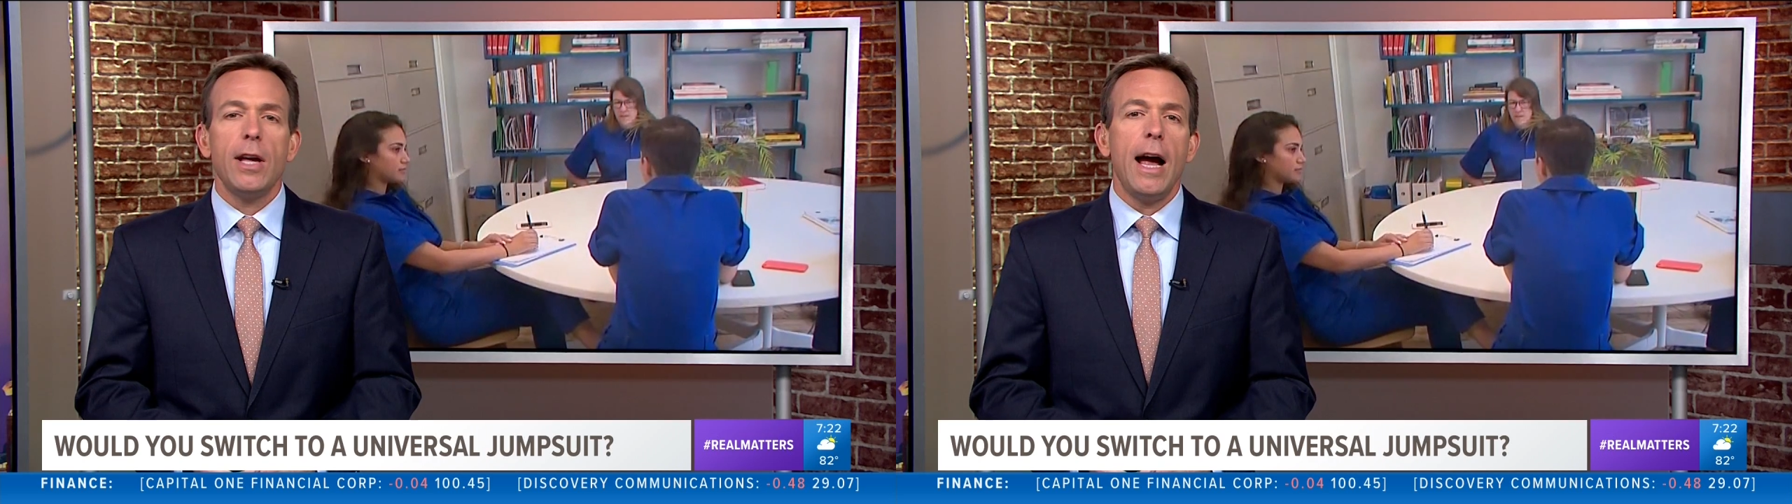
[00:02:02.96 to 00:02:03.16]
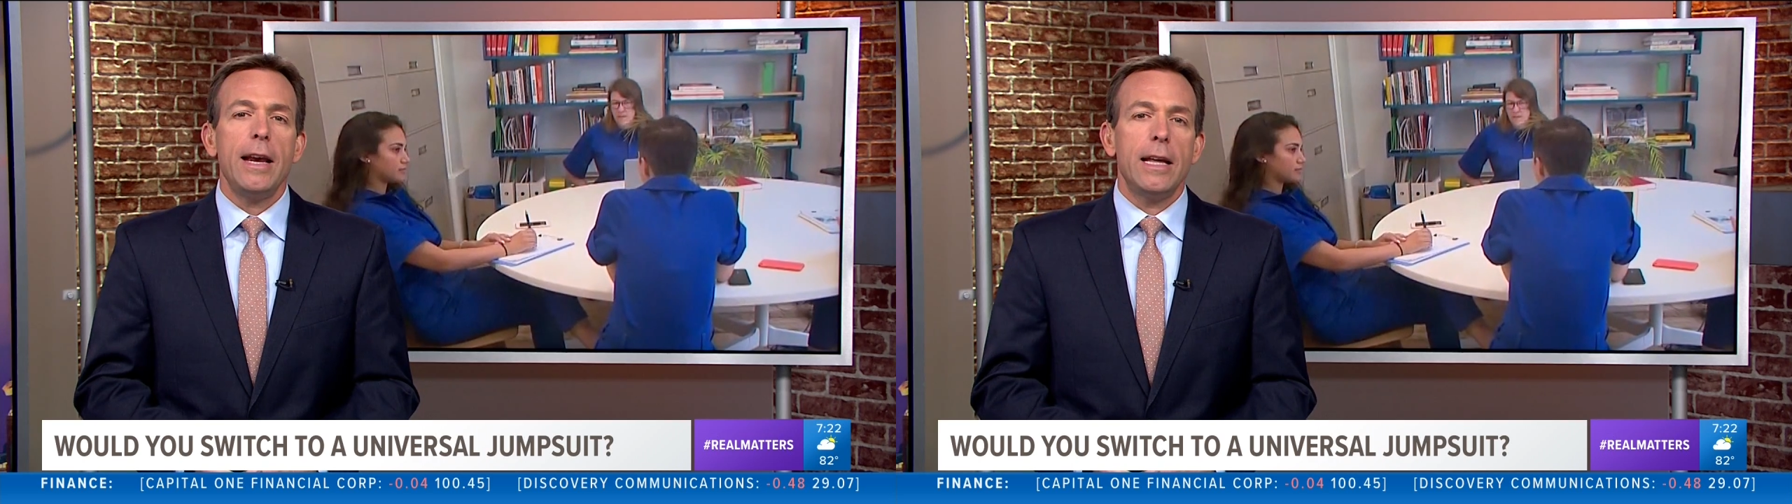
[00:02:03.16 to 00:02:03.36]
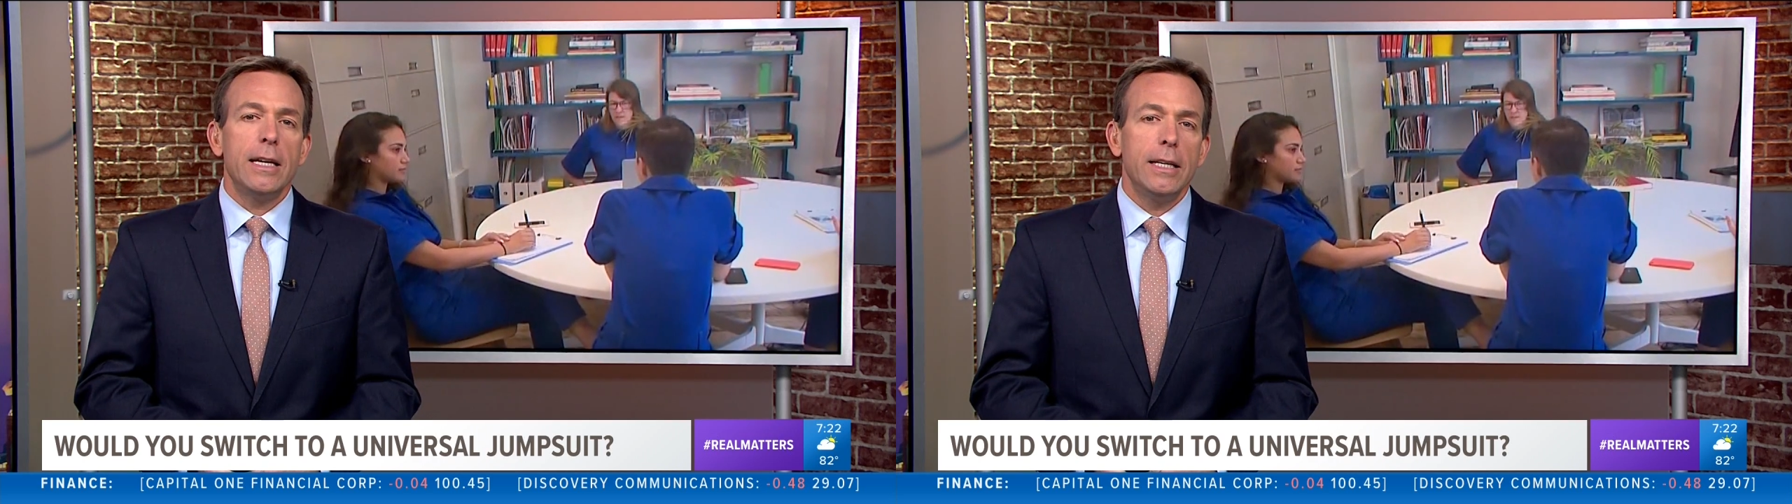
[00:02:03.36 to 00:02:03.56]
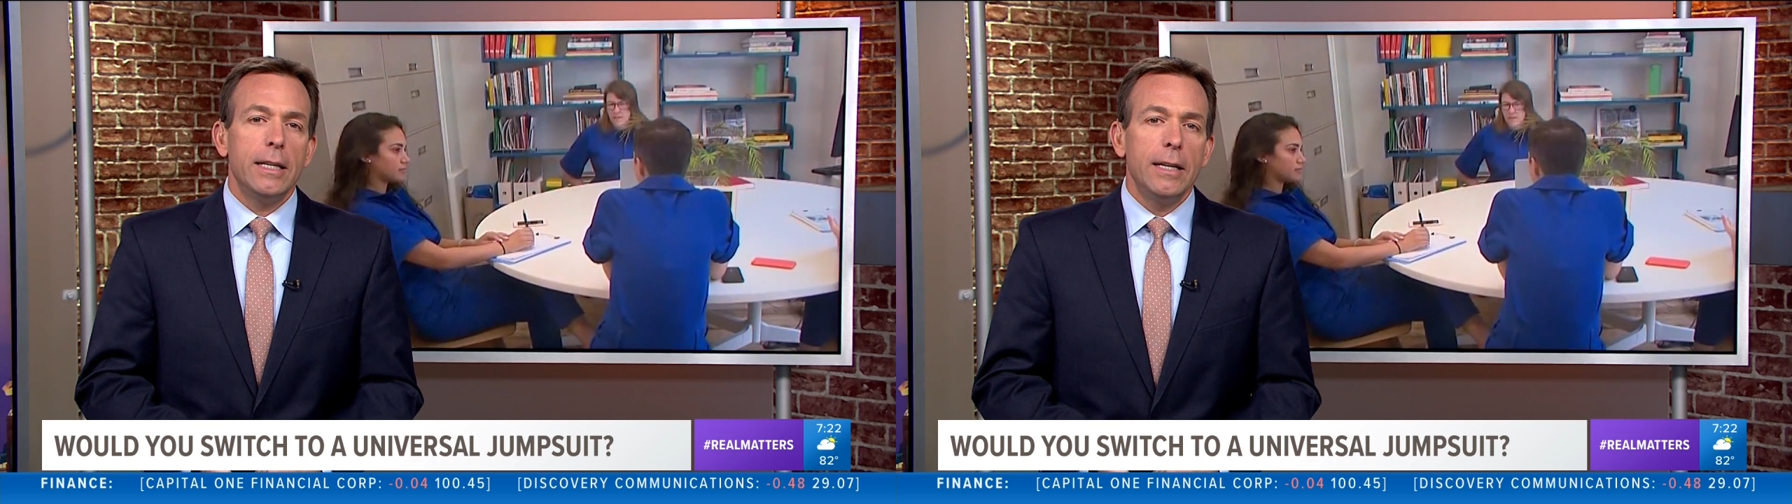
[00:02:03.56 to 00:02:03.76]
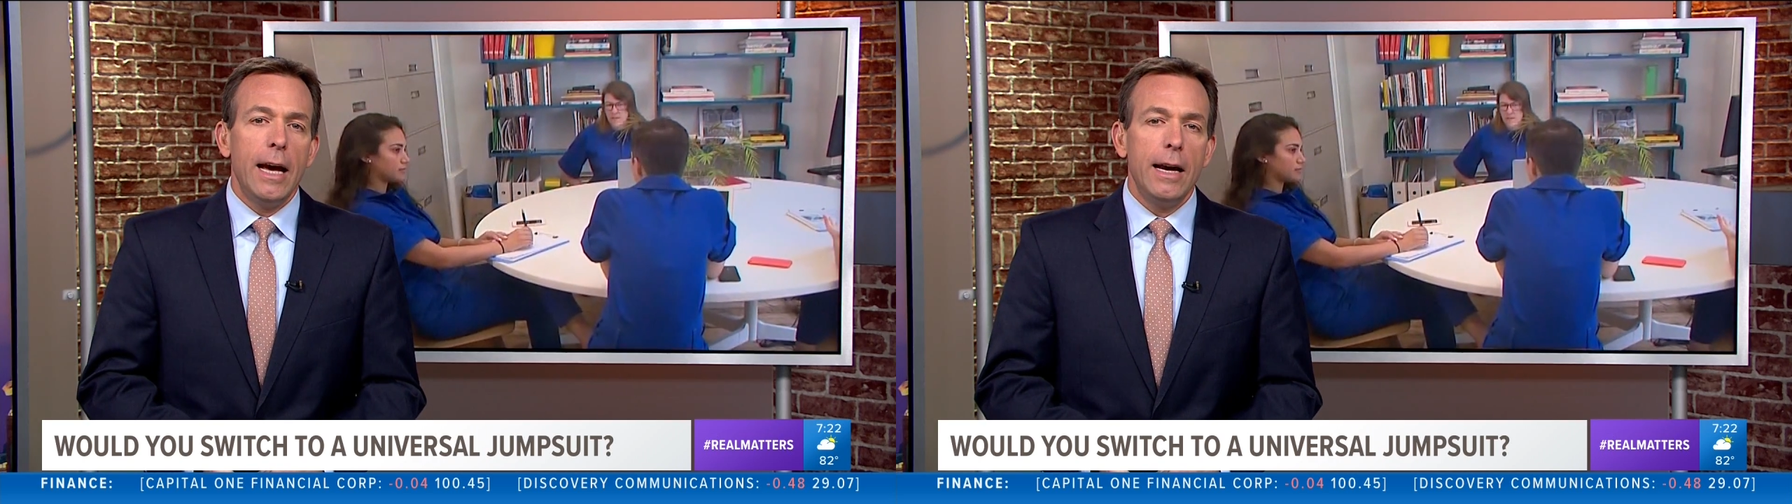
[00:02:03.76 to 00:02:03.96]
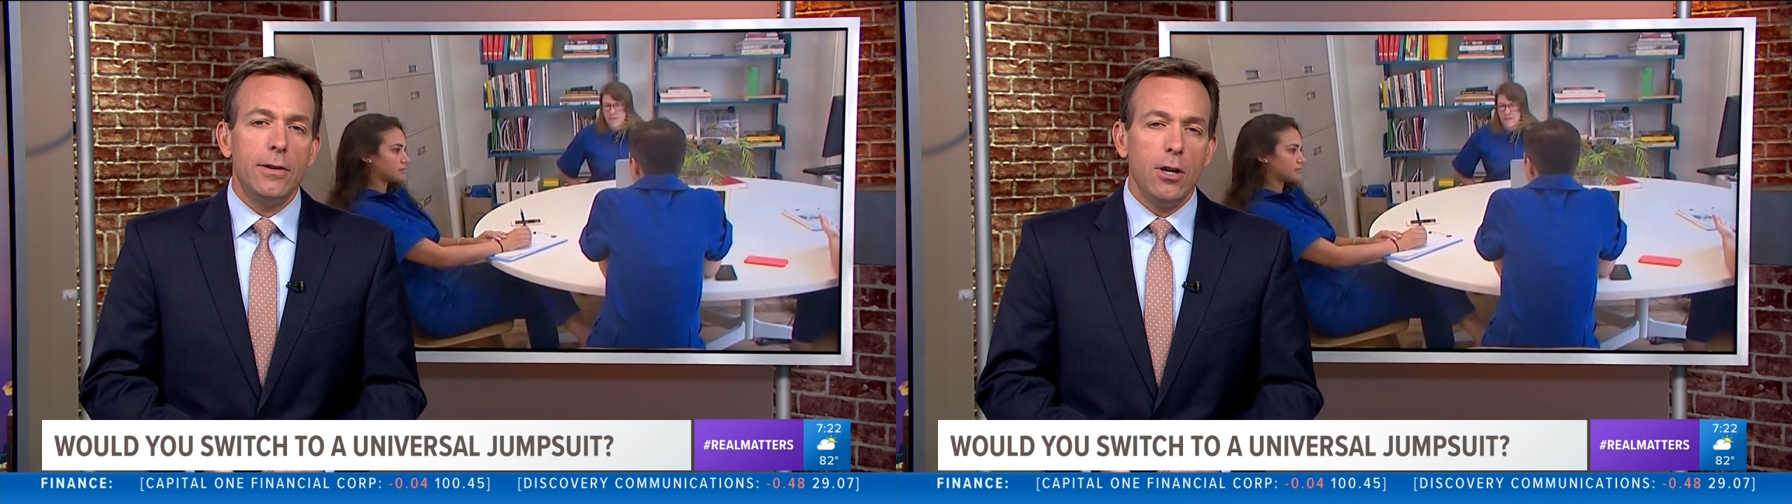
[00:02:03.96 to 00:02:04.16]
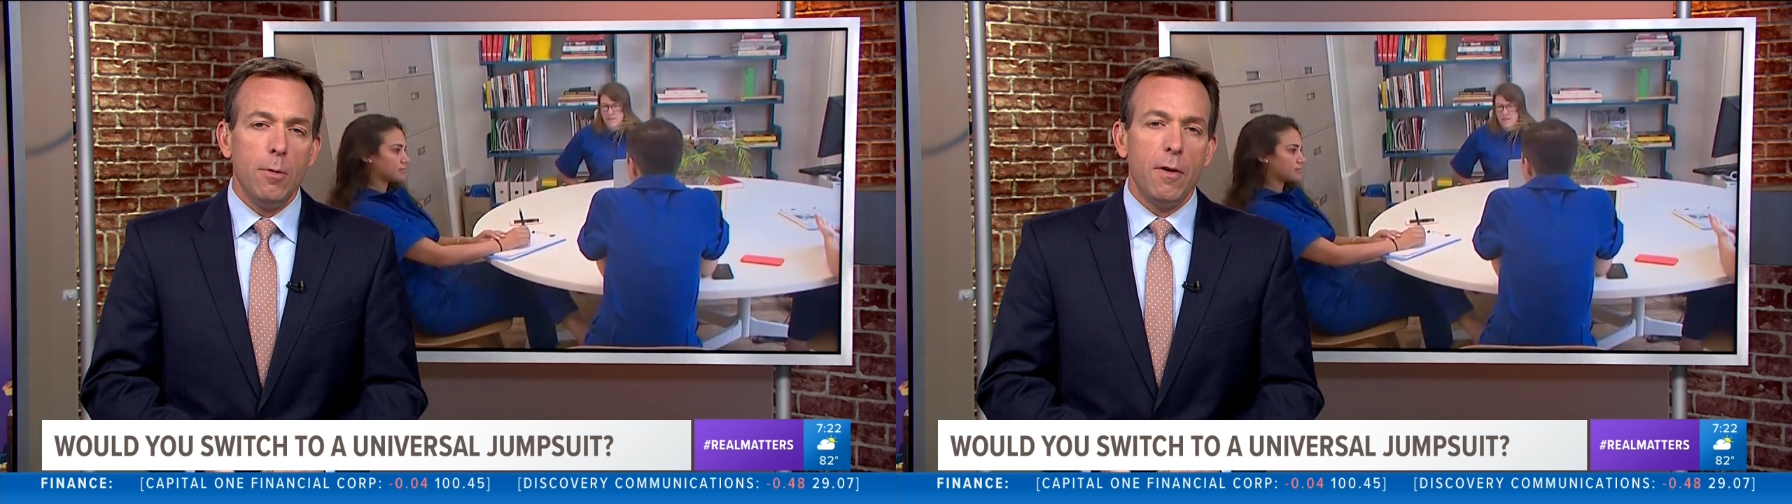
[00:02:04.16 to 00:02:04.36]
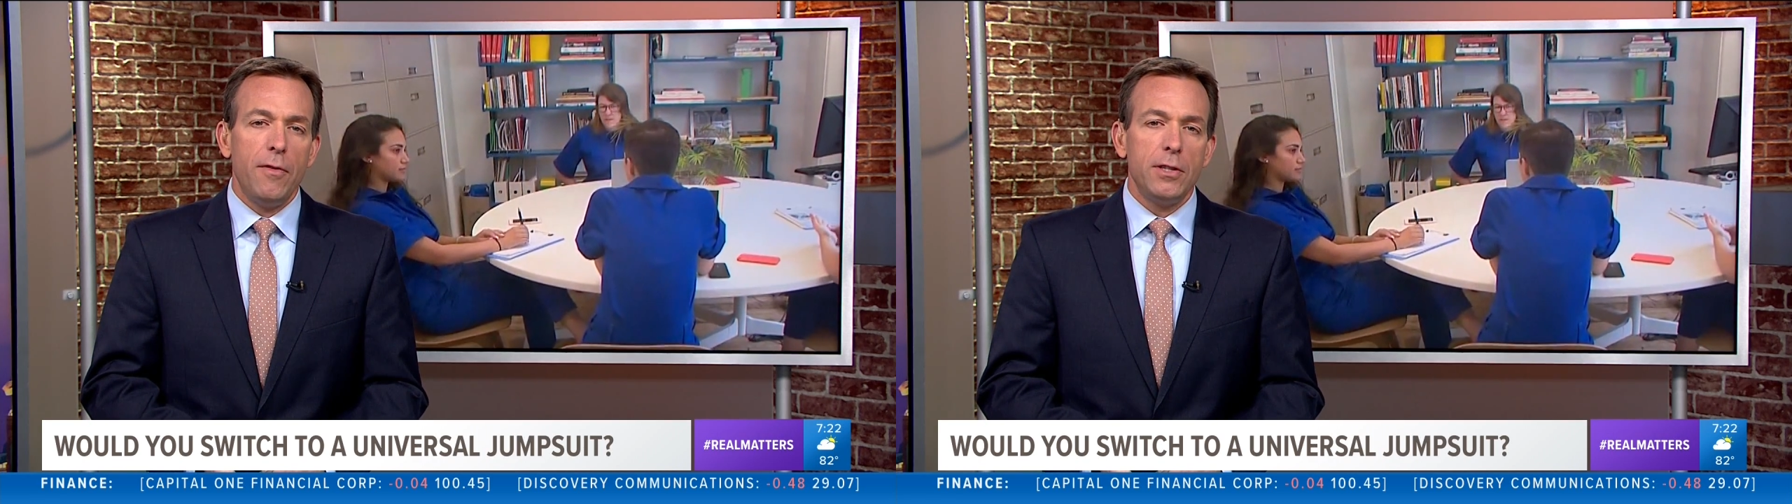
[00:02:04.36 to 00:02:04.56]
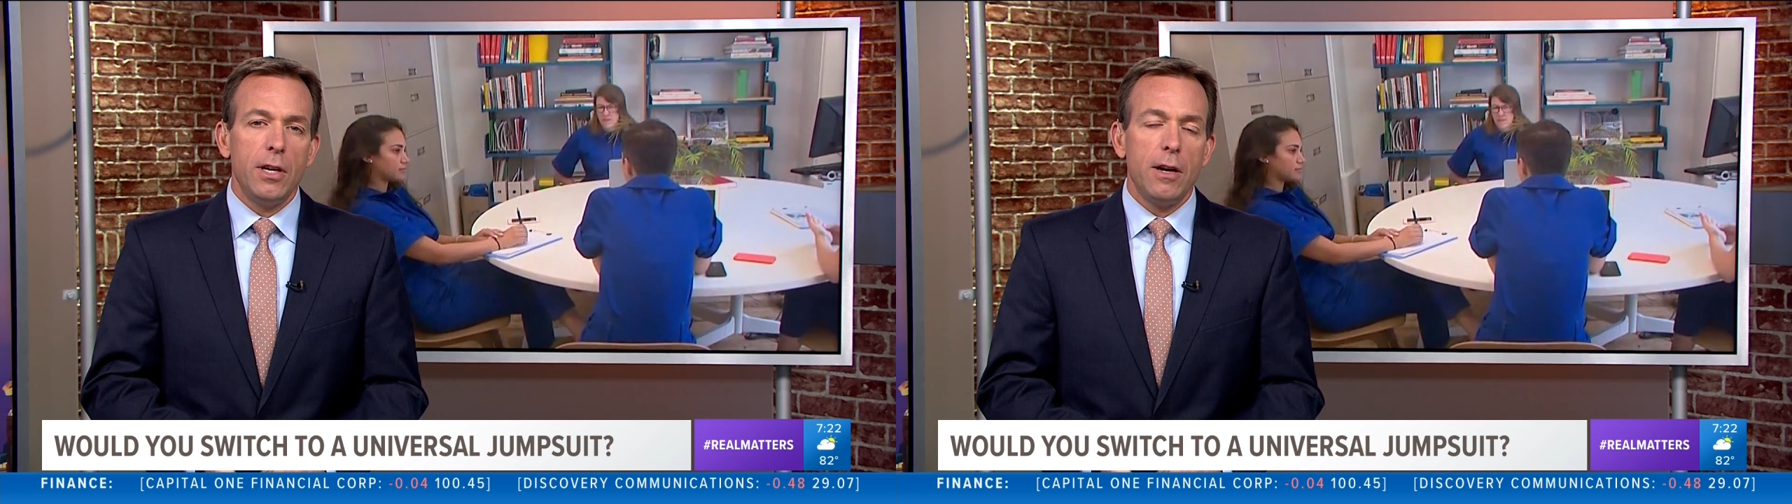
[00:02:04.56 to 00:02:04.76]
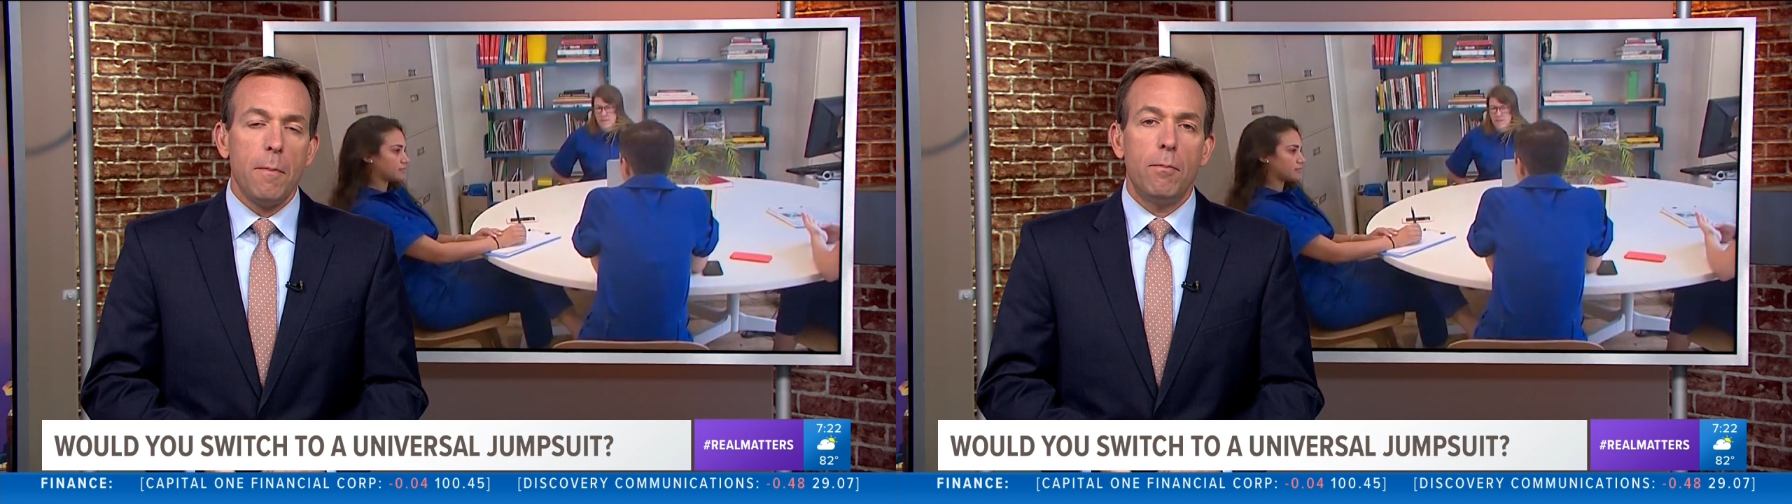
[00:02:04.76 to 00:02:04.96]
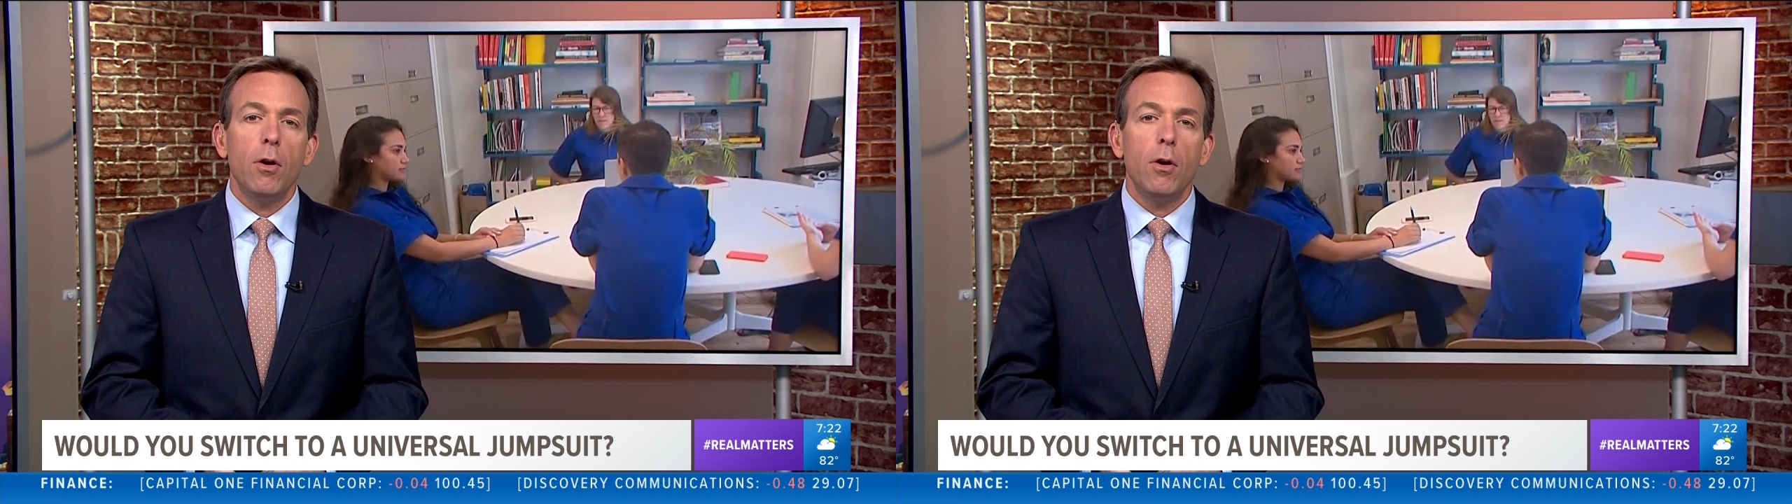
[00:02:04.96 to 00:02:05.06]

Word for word: society, Hena Doba visited a